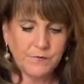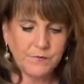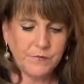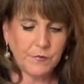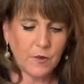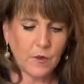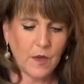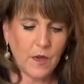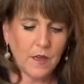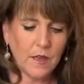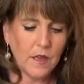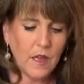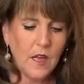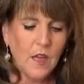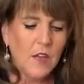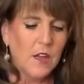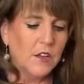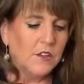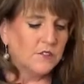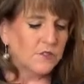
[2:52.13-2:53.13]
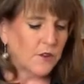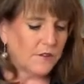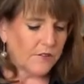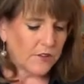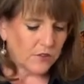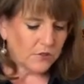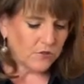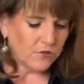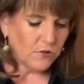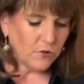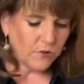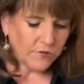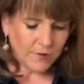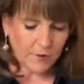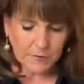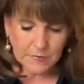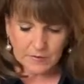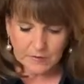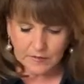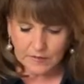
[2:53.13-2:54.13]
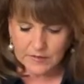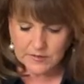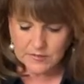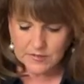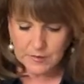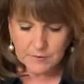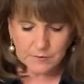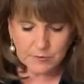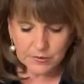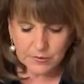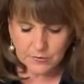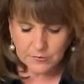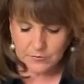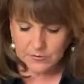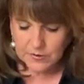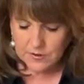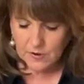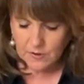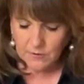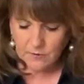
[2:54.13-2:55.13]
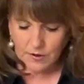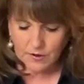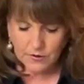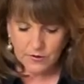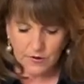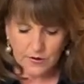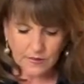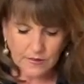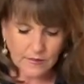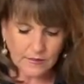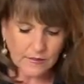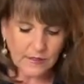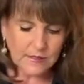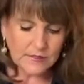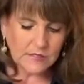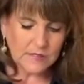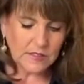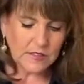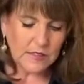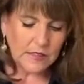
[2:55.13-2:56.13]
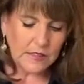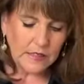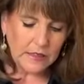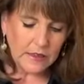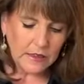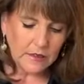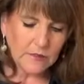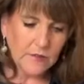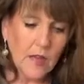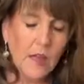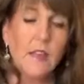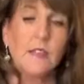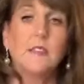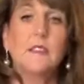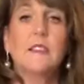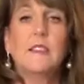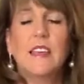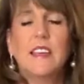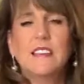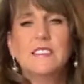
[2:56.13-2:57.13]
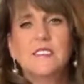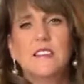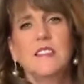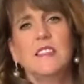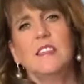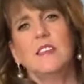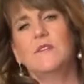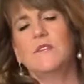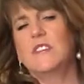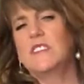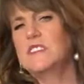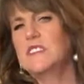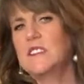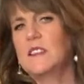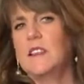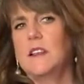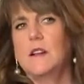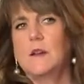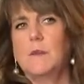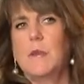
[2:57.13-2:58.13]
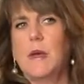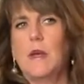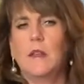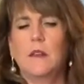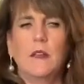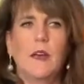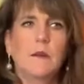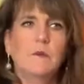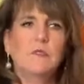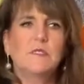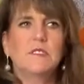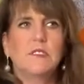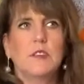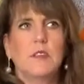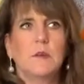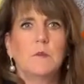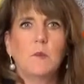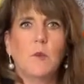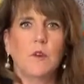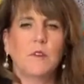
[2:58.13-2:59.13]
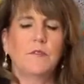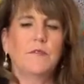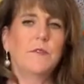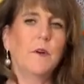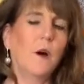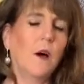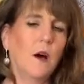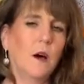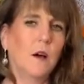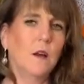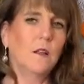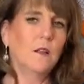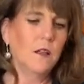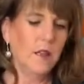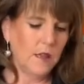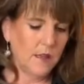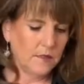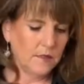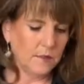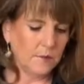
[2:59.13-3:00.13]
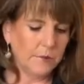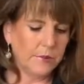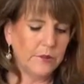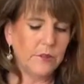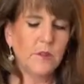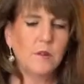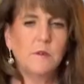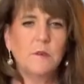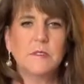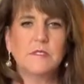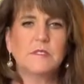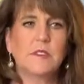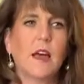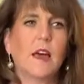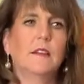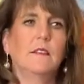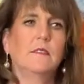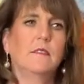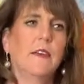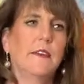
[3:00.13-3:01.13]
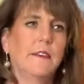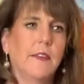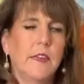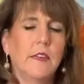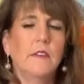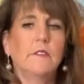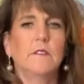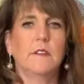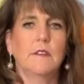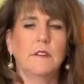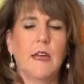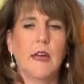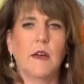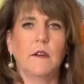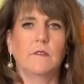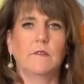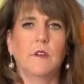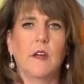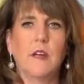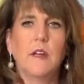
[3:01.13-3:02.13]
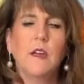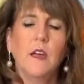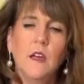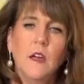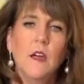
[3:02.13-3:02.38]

Okay, so I've got two of them, the Lacy Bloom Runner and the Lacy Leaf. The Lacy Leaf is a little bit, I was thinking more fall, and the bloom is kind of like here now, right?